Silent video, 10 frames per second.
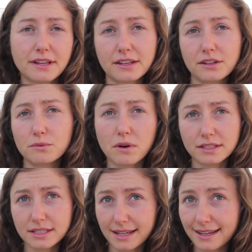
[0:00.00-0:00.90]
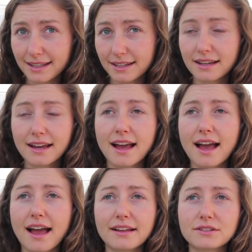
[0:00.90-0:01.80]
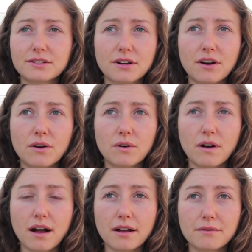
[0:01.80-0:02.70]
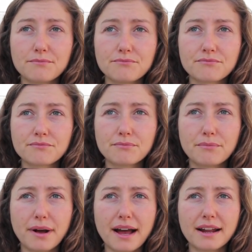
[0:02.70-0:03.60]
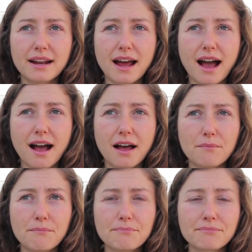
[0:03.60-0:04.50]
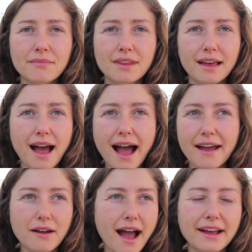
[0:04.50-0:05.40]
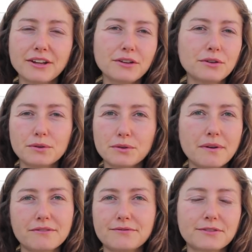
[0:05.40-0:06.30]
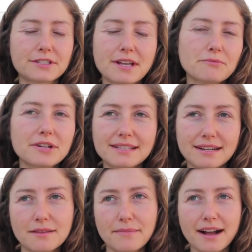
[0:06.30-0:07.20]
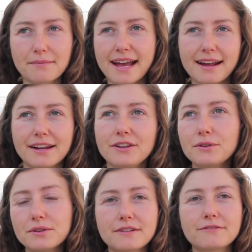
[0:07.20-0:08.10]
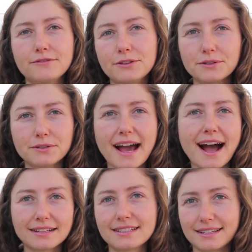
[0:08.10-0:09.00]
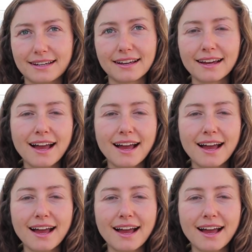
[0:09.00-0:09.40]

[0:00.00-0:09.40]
like you want to eat, and so. But I knew, for some reason in the back of my head, I knew that food had to